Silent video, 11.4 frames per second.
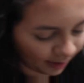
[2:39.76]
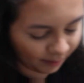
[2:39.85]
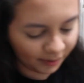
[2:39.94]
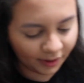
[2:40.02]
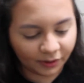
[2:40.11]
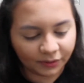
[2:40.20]

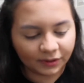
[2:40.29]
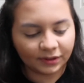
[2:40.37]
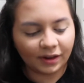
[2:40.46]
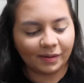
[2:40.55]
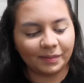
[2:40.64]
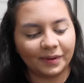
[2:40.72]
I'm gonna use
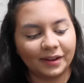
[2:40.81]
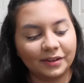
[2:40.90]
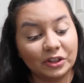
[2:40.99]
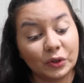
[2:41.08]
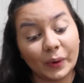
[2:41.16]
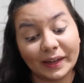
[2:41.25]
some
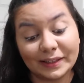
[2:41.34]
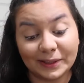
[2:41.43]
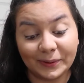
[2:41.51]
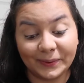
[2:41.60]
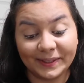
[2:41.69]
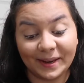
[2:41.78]

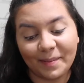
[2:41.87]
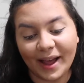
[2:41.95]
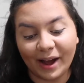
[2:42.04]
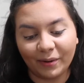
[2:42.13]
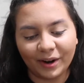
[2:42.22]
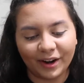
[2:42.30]
translucent
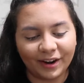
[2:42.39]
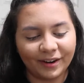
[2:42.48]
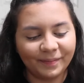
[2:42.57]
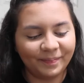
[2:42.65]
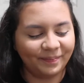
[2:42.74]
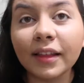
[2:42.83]
powder.
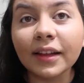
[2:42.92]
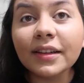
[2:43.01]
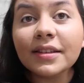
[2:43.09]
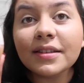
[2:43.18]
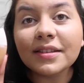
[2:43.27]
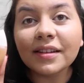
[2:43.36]

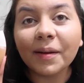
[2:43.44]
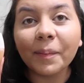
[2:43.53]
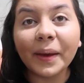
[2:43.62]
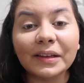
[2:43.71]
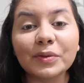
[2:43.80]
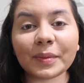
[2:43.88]
This
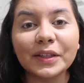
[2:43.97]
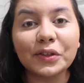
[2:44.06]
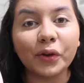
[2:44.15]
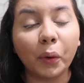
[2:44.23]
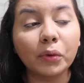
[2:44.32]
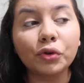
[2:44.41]
makes me
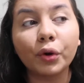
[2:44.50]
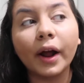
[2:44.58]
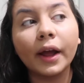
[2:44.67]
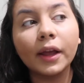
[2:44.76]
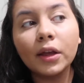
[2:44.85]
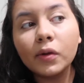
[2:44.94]
so
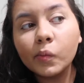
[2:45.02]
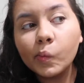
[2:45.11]
dry.